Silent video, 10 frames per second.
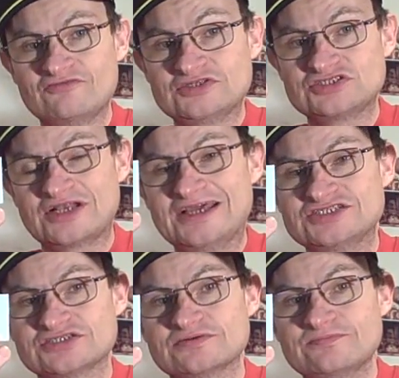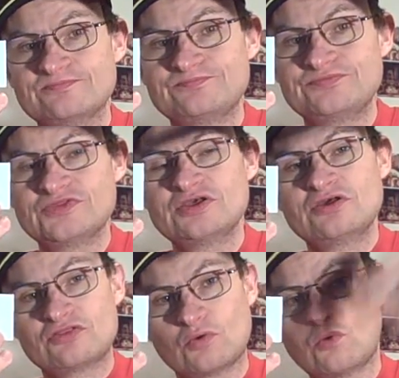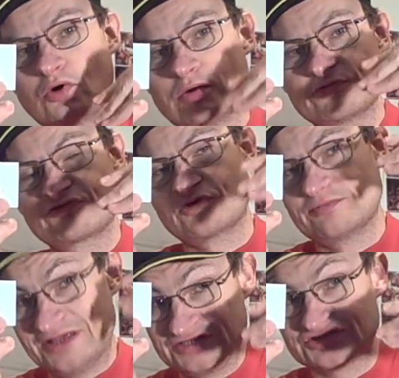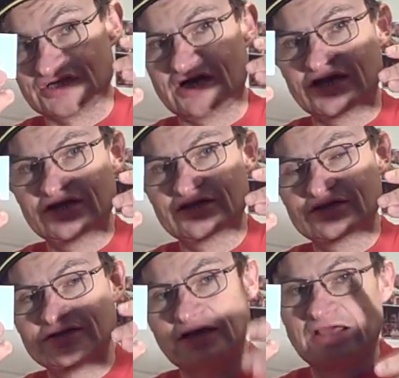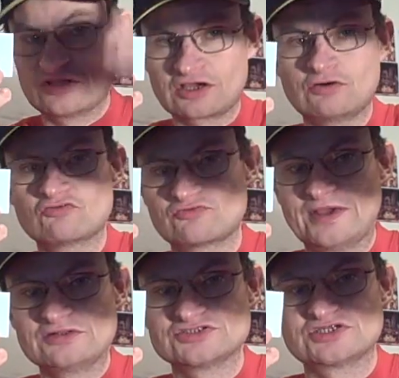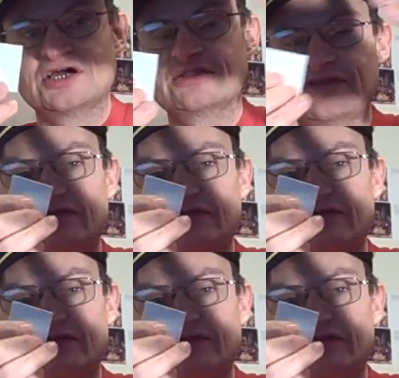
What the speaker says: of insulation, the warmth from inside and the cold from outside, and